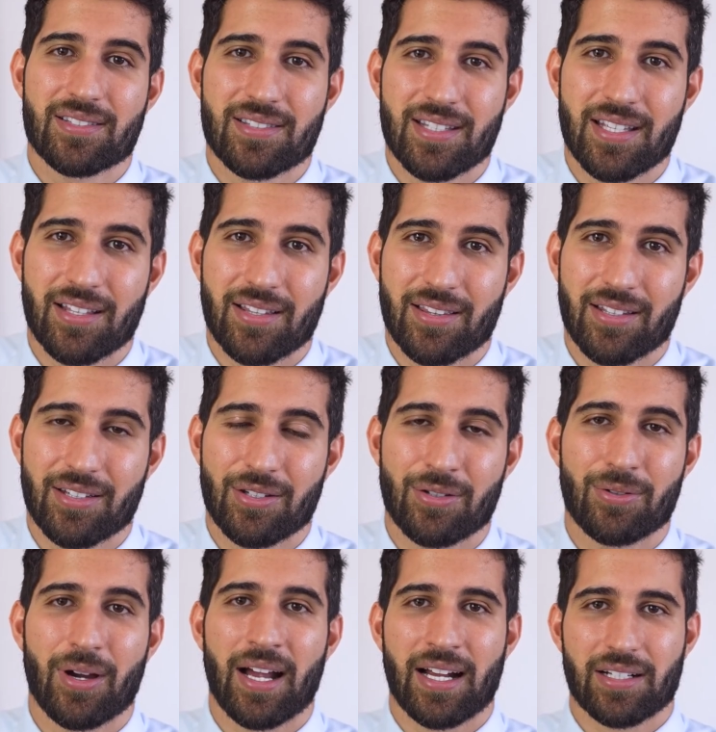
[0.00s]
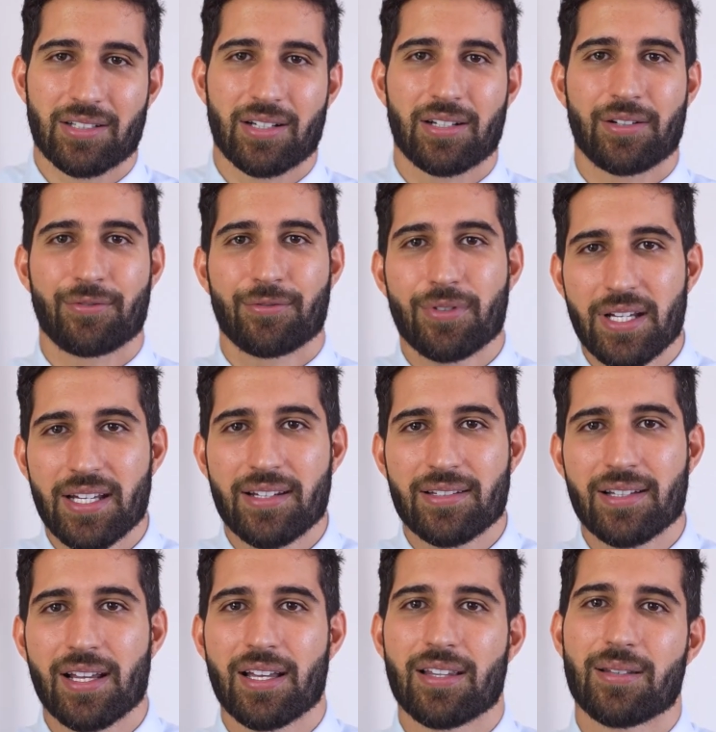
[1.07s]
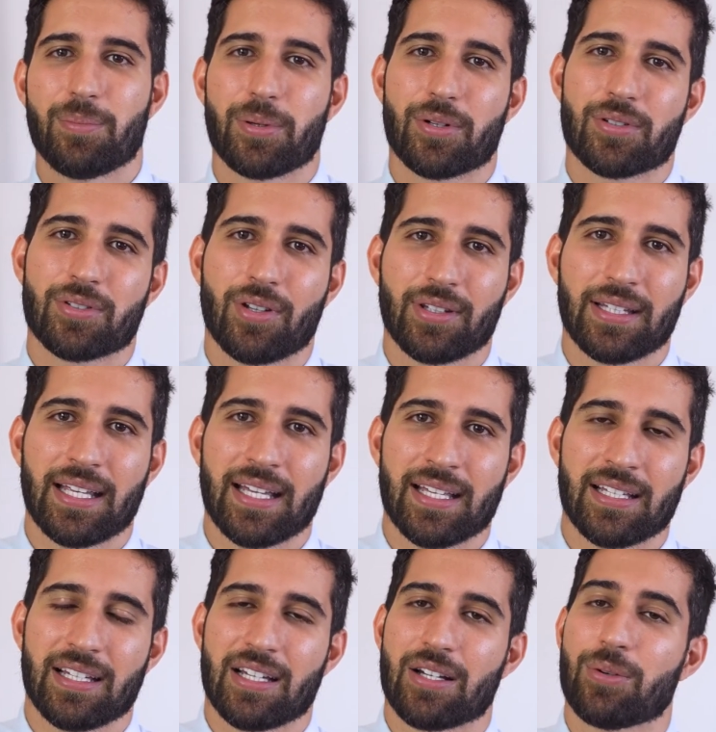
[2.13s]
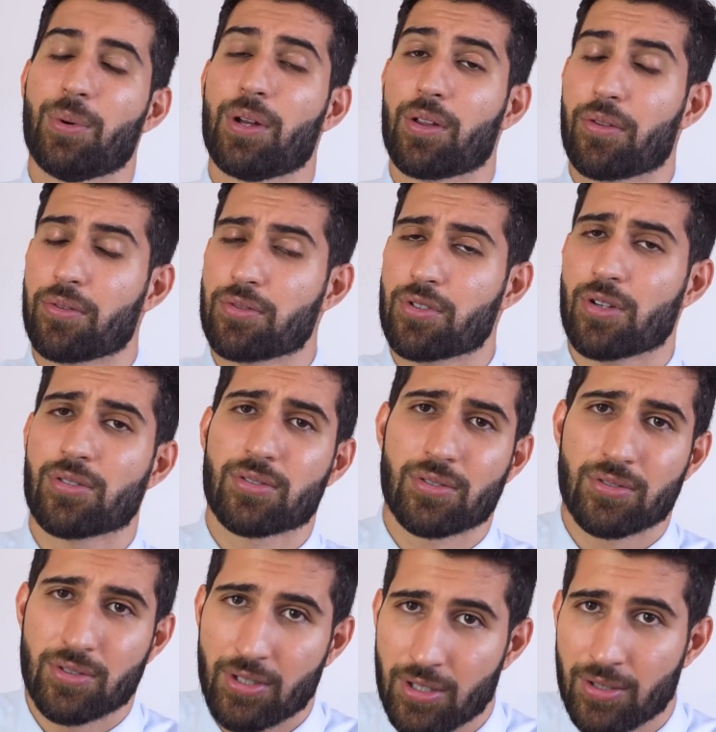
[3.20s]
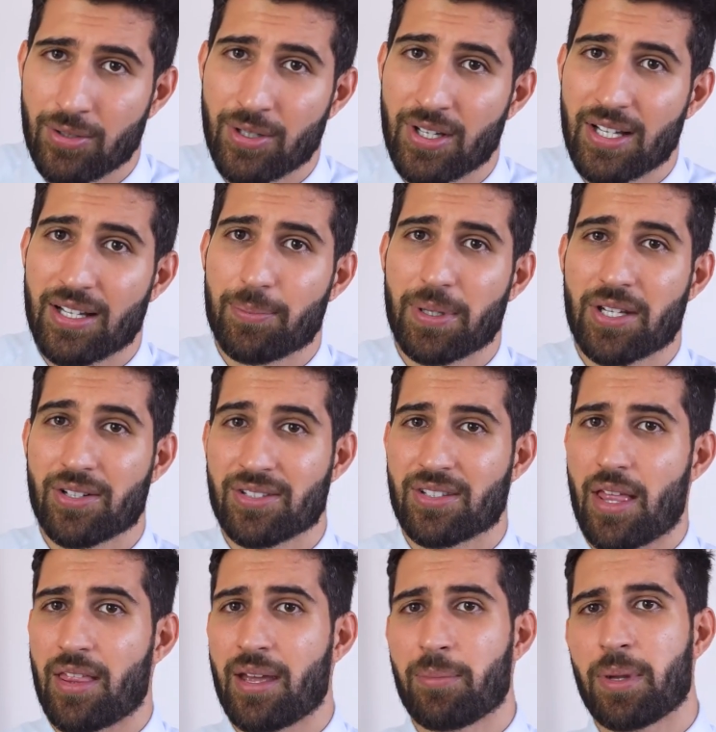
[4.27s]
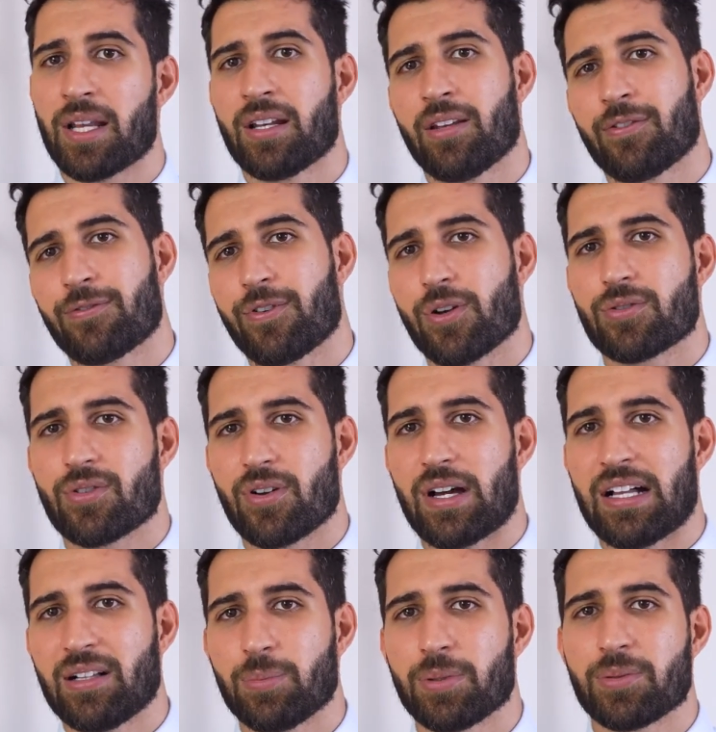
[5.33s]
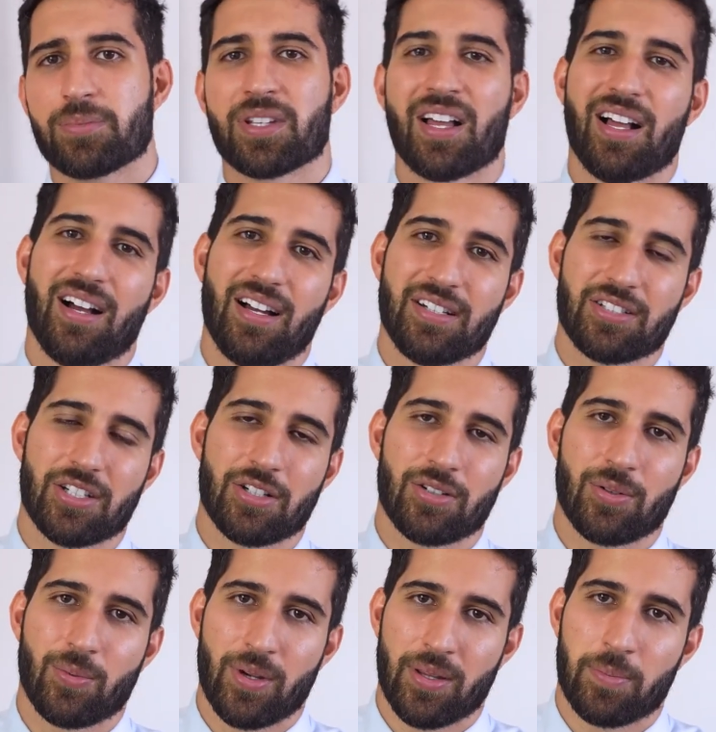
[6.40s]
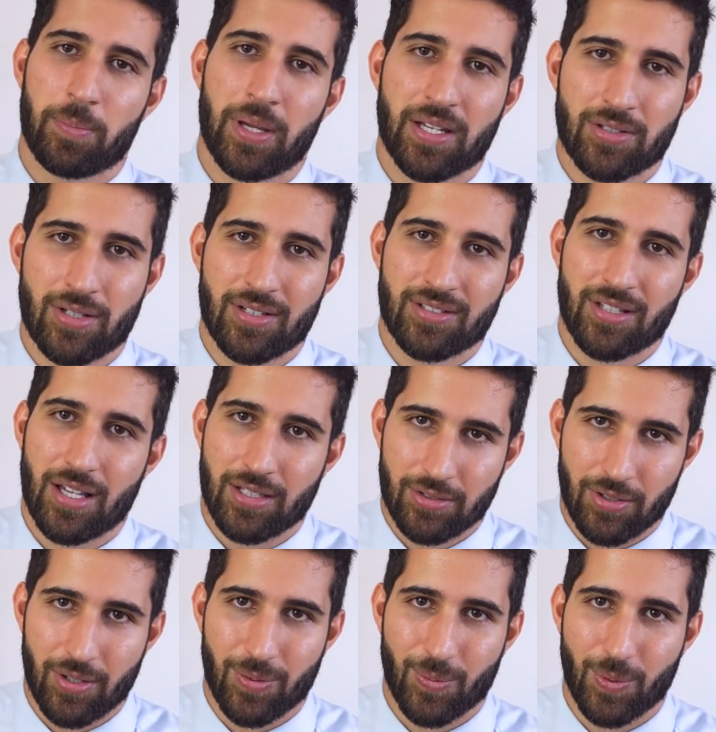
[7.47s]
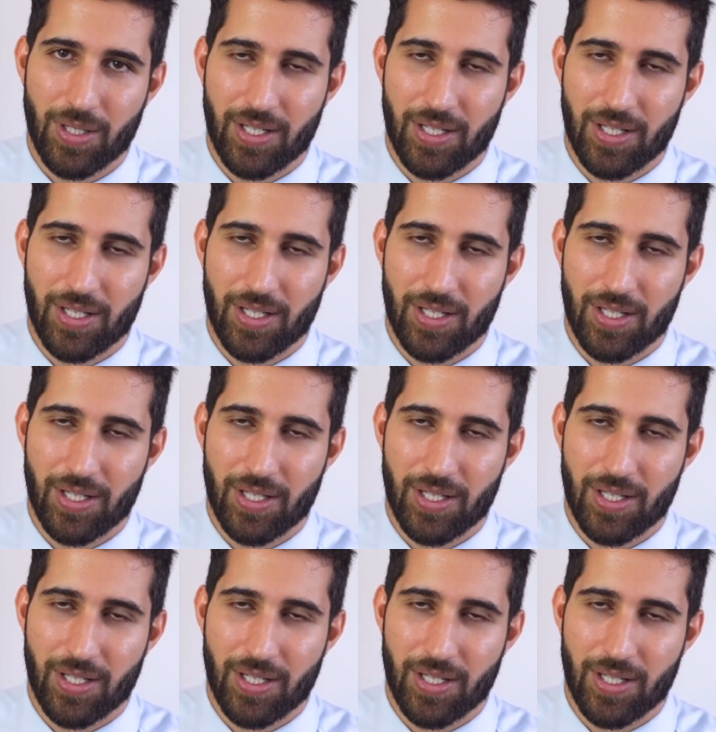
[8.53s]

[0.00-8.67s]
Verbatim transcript: us think that you actually read the books on there? Well, the joke's on you, because they're mainly photo albums. I deal with pictures and not